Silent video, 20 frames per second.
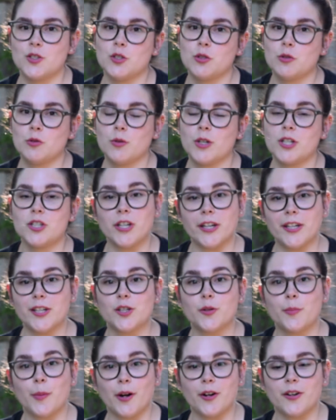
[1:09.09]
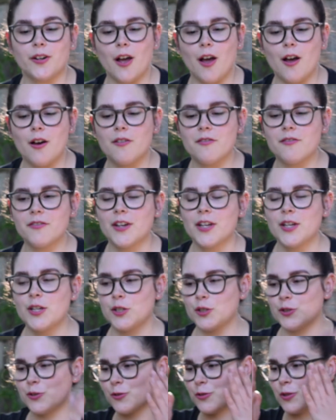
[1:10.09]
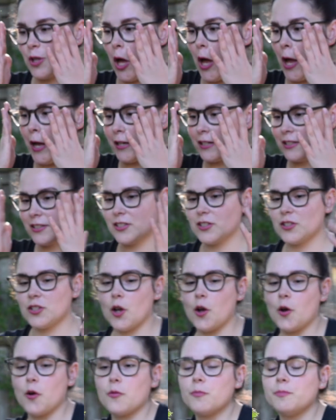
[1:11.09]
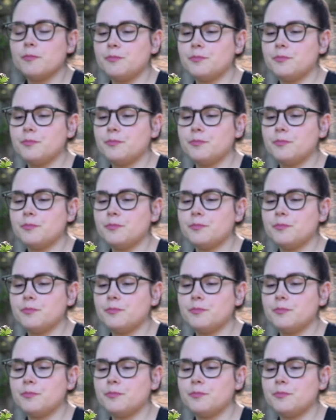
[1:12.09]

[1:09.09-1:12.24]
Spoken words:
to a shadier part of your lawn. So